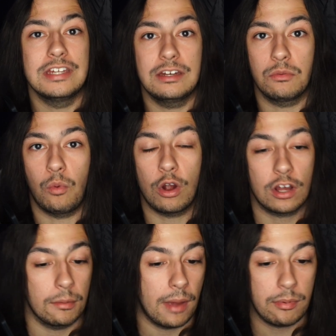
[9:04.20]
didn't
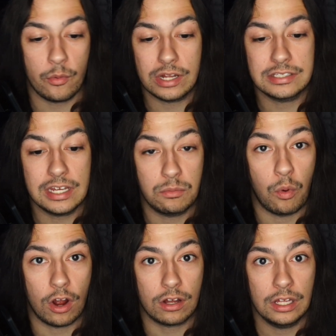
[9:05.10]
work, maybe what did
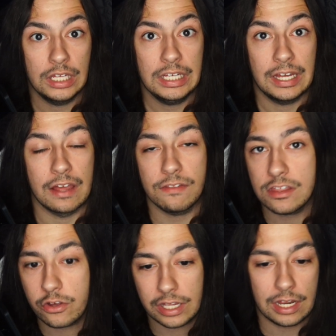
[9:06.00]
work, and then
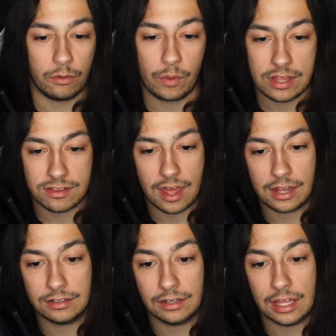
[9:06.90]
you can hit
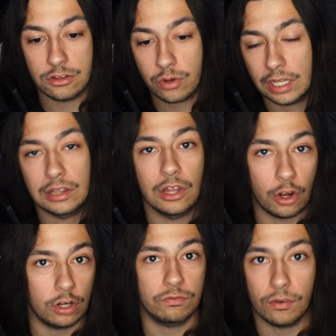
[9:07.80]
reset and you can
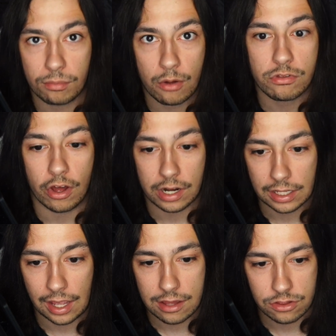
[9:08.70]
learn from those
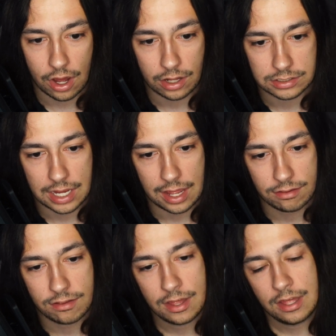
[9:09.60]
unengaged
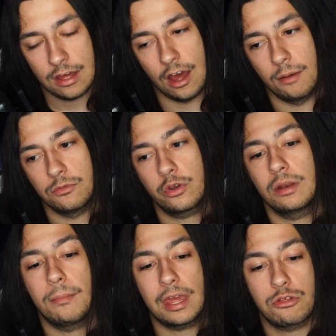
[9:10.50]
contacts. You
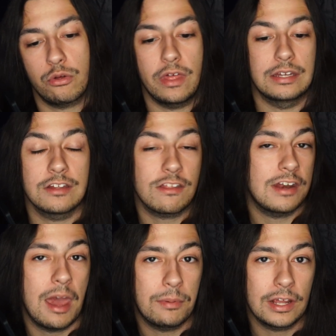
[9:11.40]
can make sure that doesn't
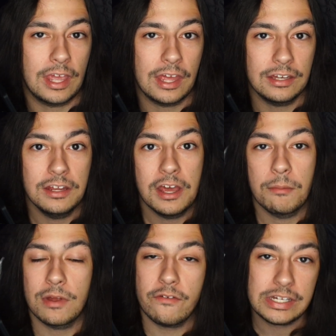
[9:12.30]
happen again,
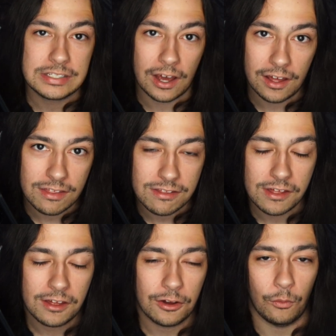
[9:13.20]
but if it does,
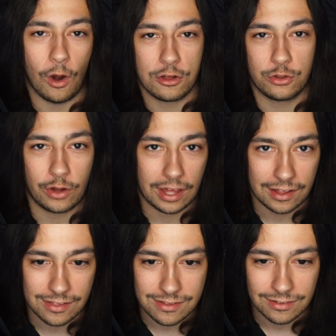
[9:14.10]
wash your
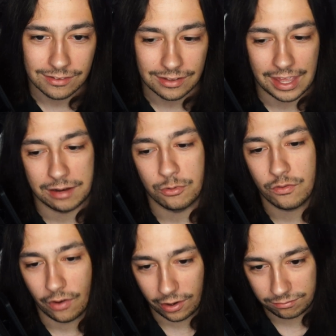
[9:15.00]
hands and
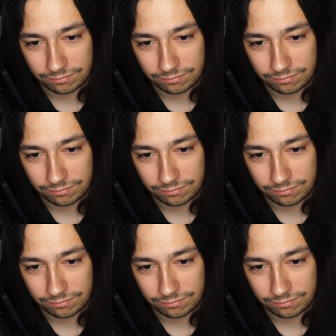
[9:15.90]
move on.